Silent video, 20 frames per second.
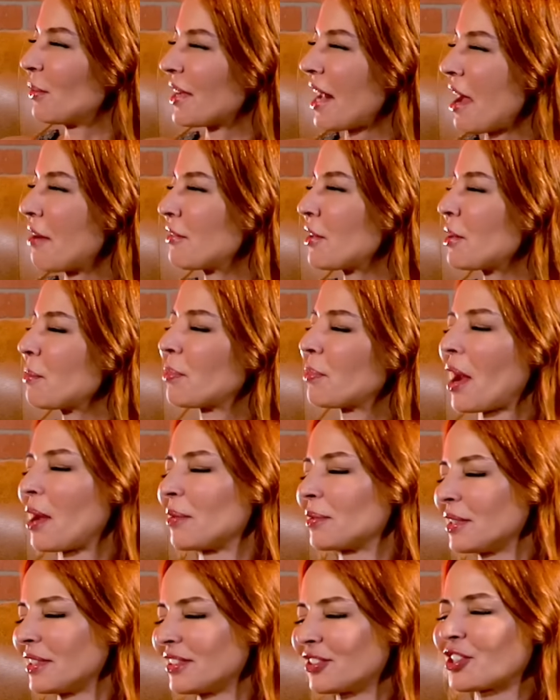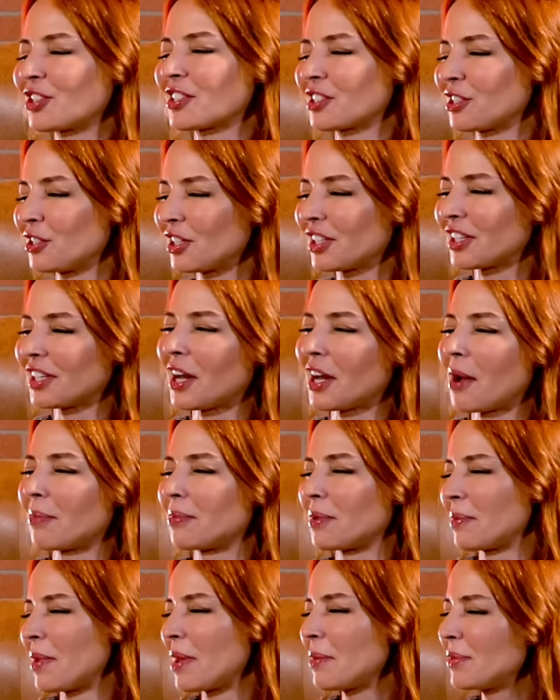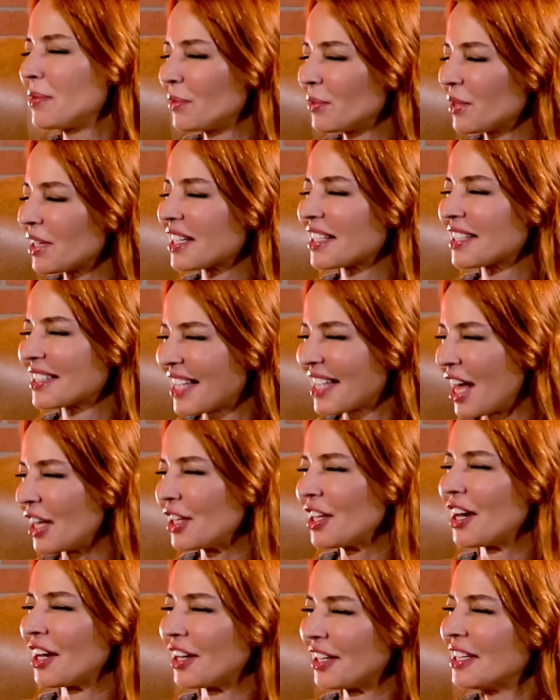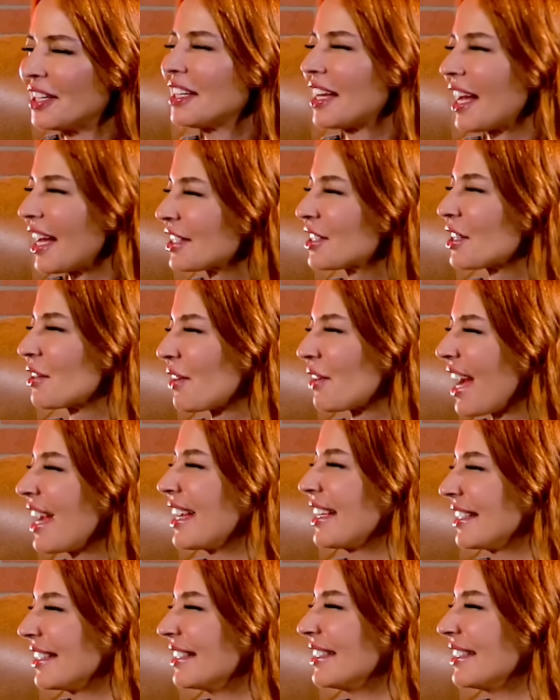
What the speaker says: whatever, and probably just look it up and maybe we're gonna tell her. That's all right.